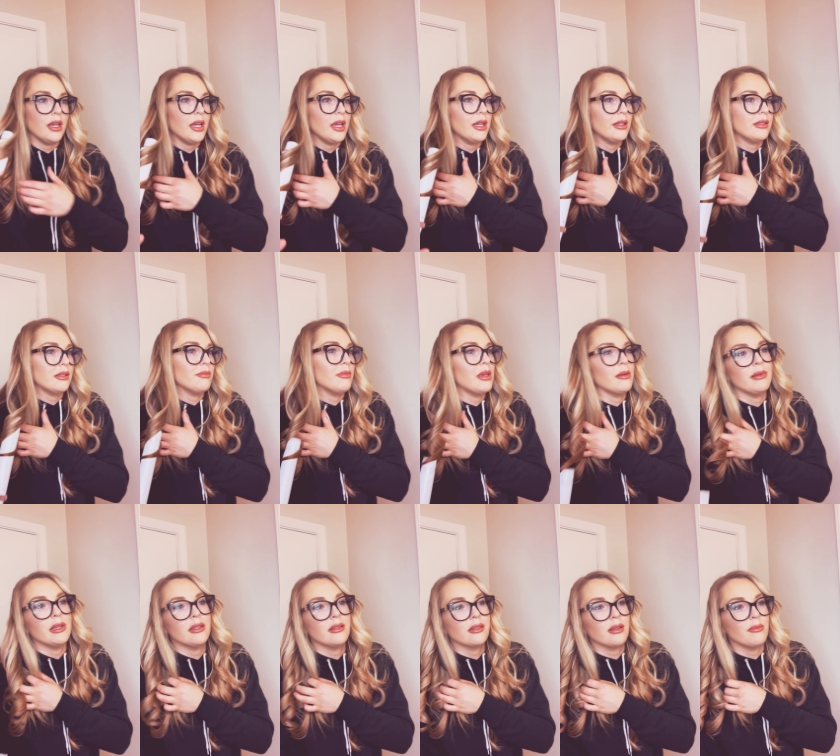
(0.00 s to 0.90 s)
It's
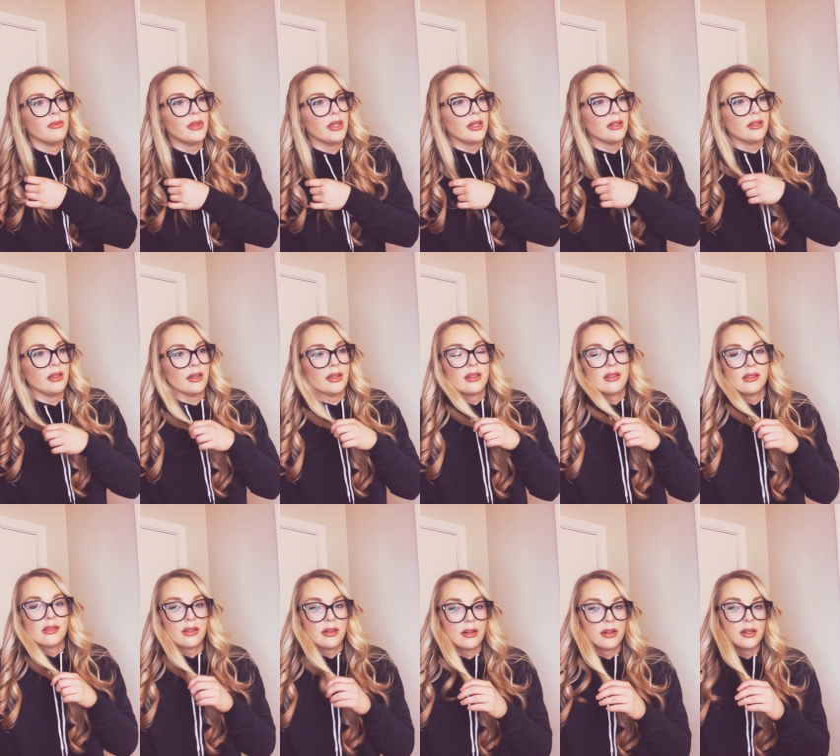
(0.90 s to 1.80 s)
maybe something to
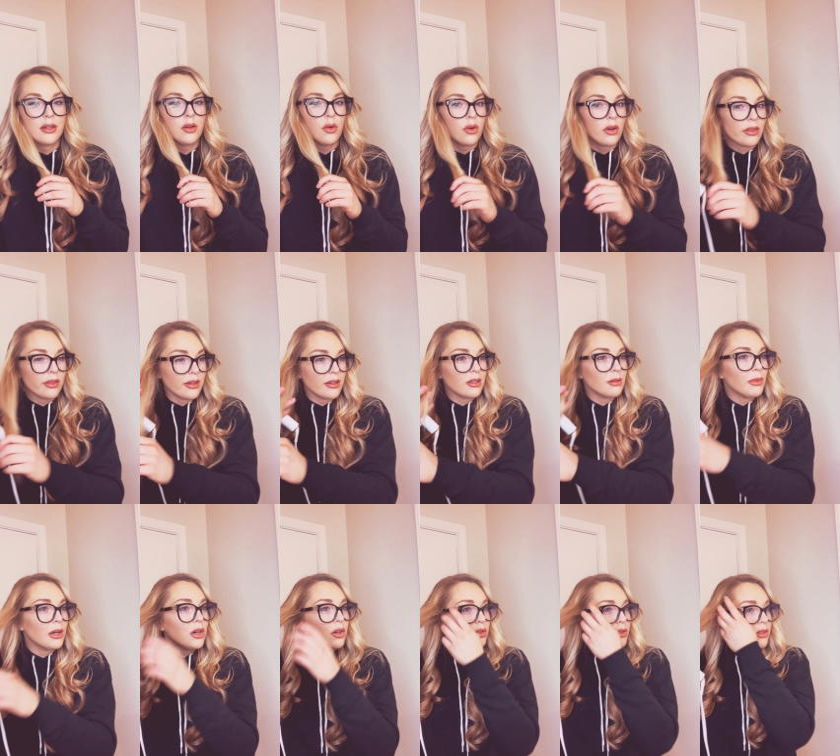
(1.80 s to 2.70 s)
consider or think
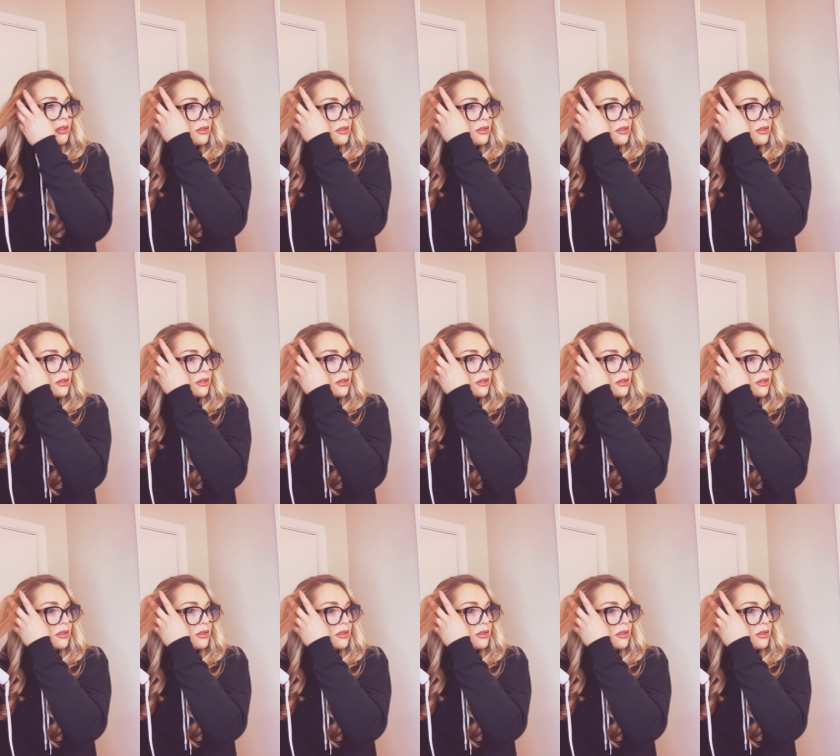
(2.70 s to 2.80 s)
about.